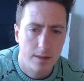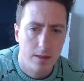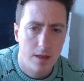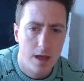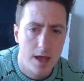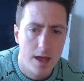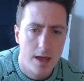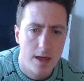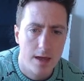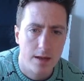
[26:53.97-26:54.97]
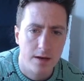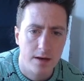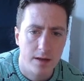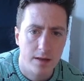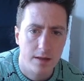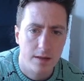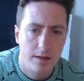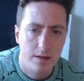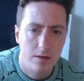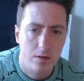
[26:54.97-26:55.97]
Then.
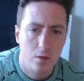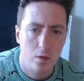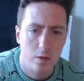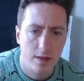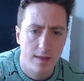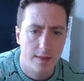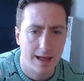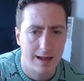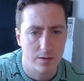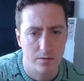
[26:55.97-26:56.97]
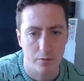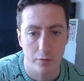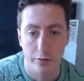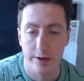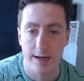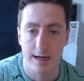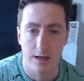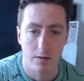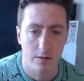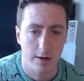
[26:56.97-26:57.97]
Ooh, then that looks really
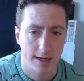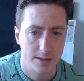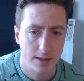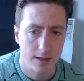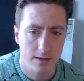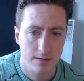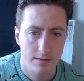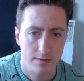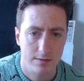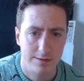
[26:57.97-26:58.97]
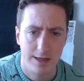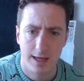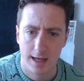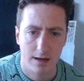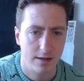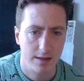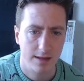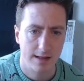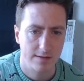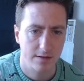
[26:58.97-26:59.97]
good actually. Yeah, I think
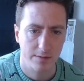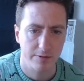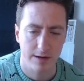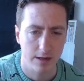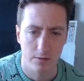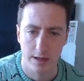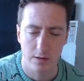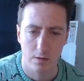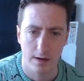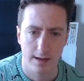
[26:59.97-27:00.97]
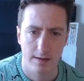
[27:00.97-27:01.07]
that's going to be really good either way.